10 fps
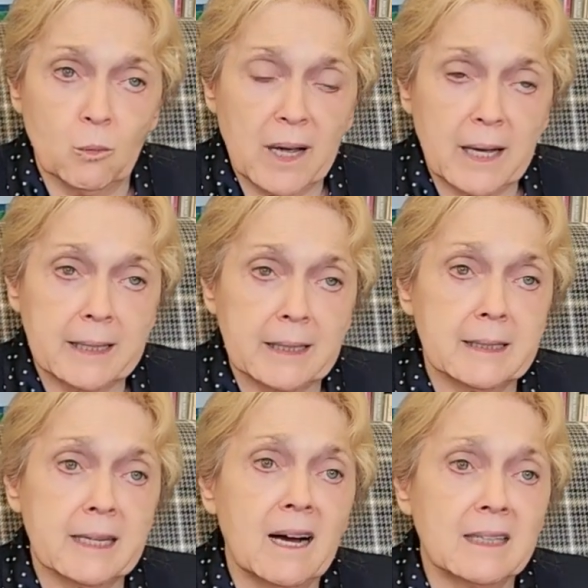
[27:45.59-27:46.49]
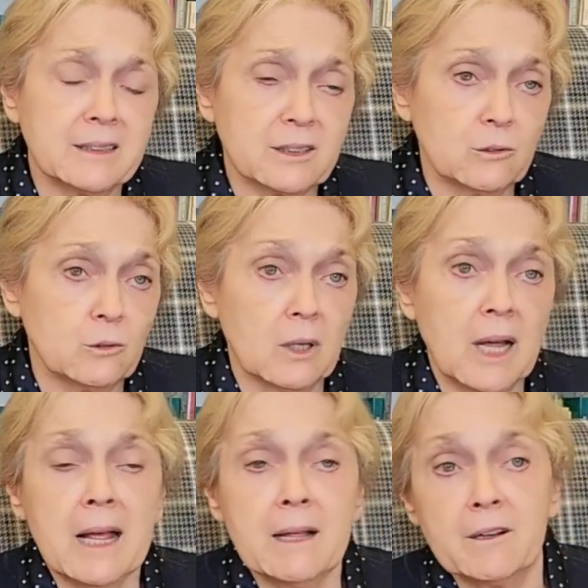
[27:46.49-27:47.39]
way in high school,
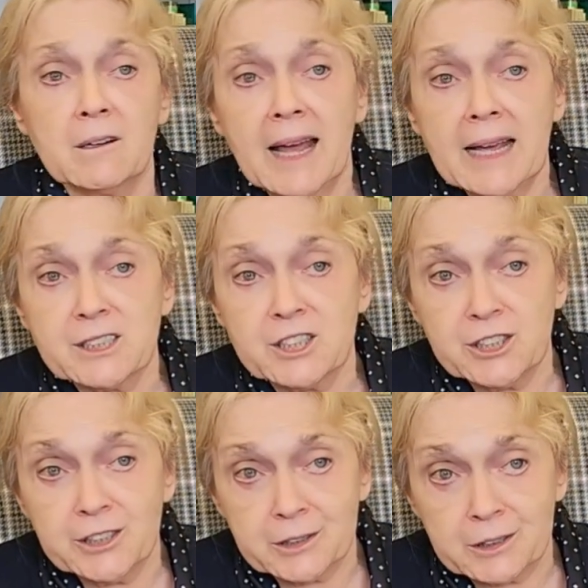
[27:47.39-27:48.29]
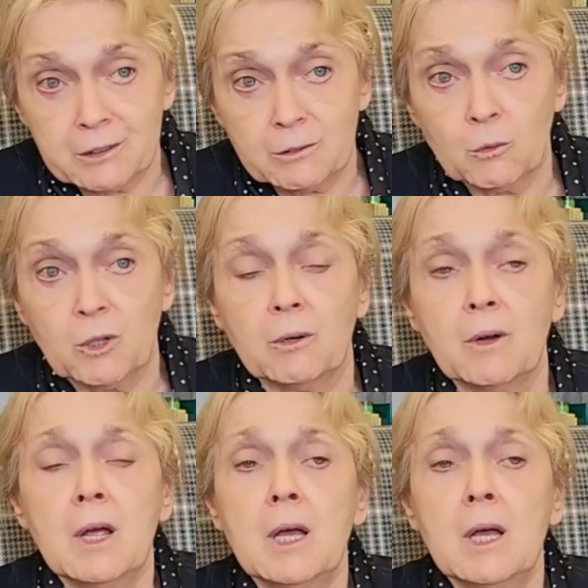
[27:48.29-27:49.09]
their last year, were